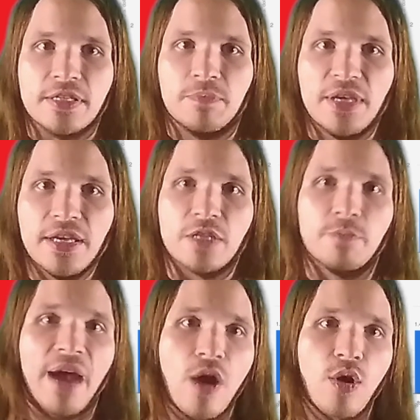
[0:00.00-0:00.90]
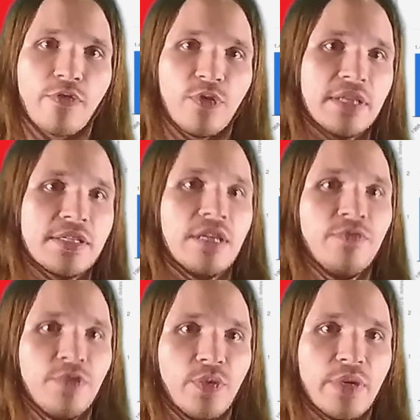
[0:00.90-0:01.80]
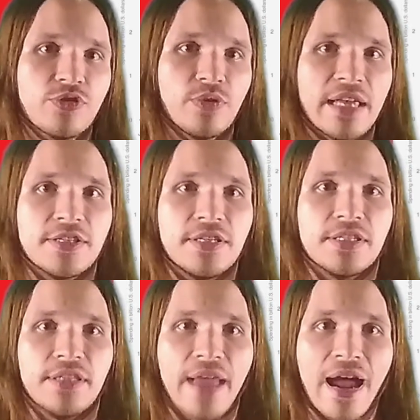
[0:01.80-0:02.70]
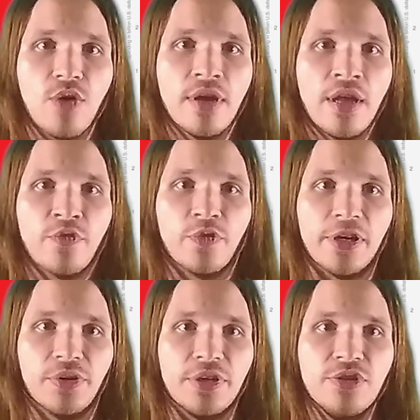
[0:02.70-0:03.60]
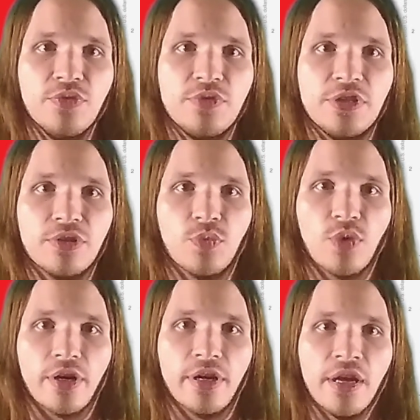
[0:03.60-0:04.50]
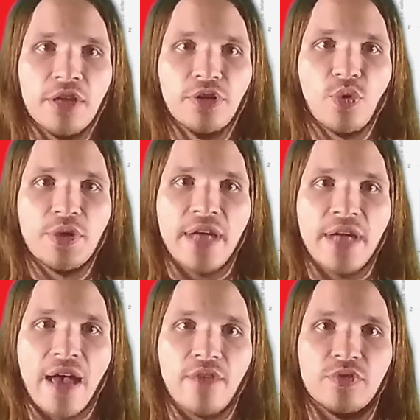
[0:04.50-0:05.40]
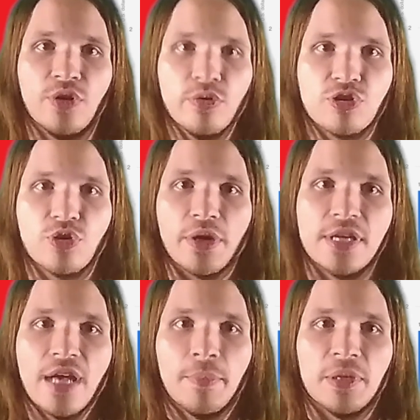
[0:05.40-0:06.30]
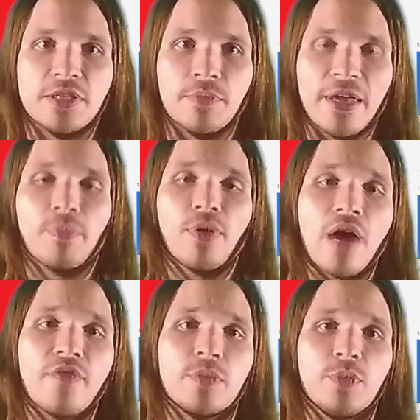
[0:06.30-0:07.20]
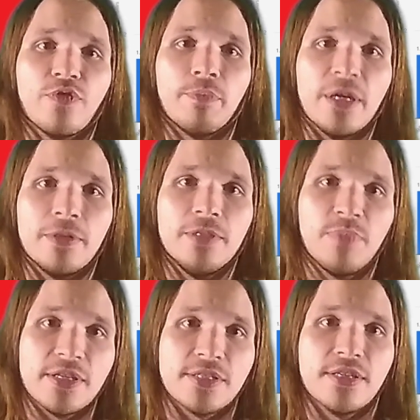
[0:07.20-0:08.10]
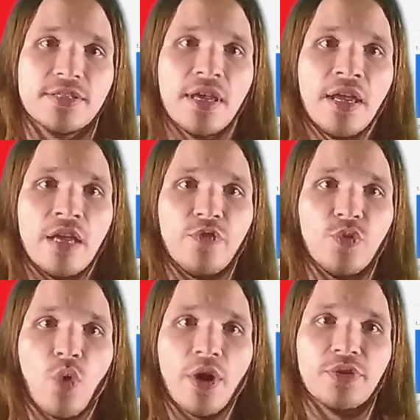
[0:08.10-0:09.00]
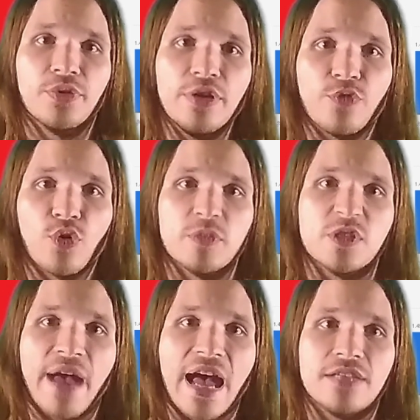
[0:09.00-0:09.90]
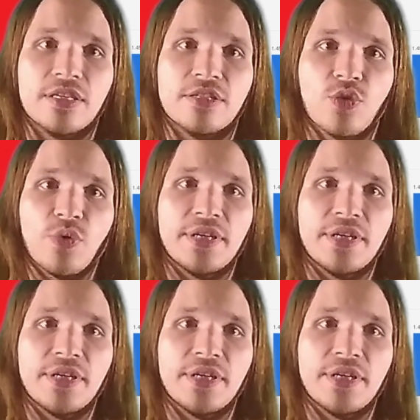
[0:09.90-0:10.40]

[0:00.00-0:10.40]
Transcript: as big and as powerful and as influential as it is now, for a Green New Deal to work, you're going to have no choice but to make it profitable for big business. If you want your reforms to pass, it's going